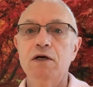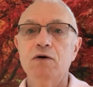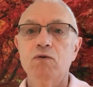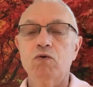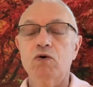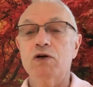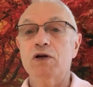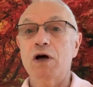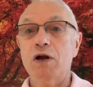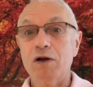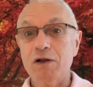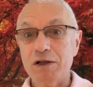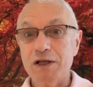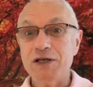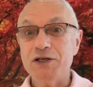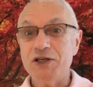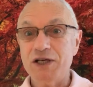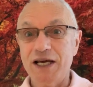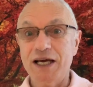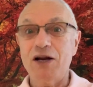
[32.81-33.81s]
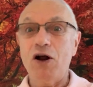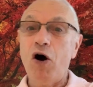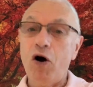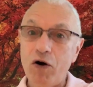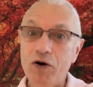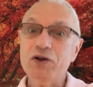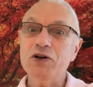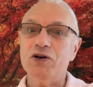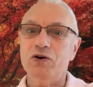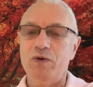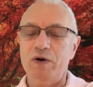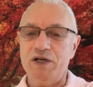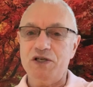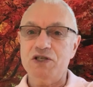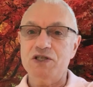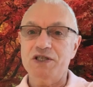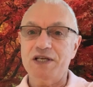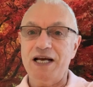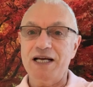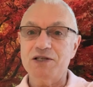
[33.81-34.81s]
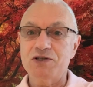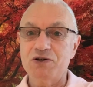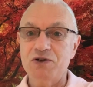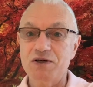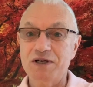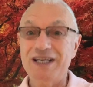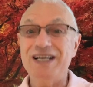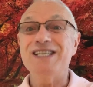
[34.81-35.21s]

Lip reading: where not only do you get all your questions answered,